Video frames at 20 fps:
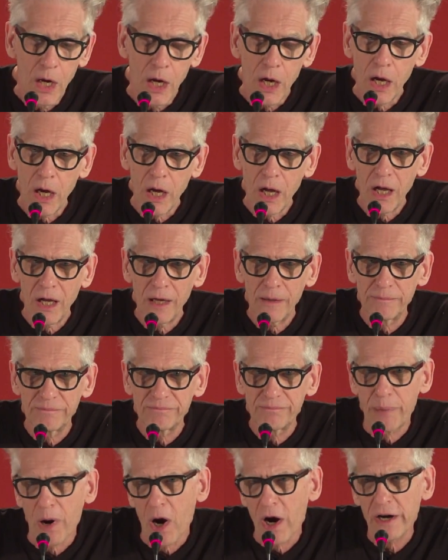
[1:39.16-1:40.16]

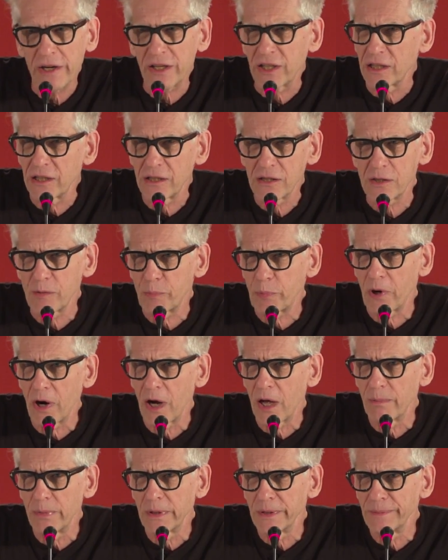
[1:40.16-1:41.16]
Parking is a
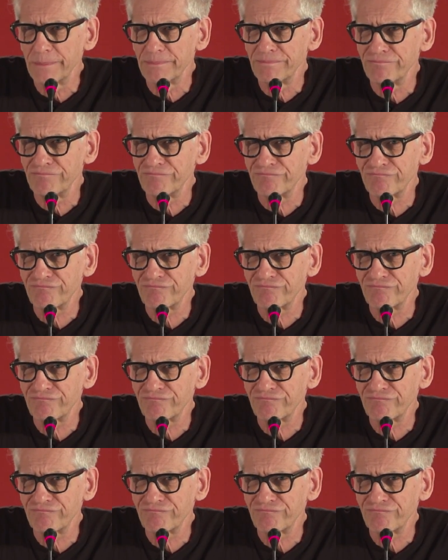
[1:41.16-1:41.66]
problem.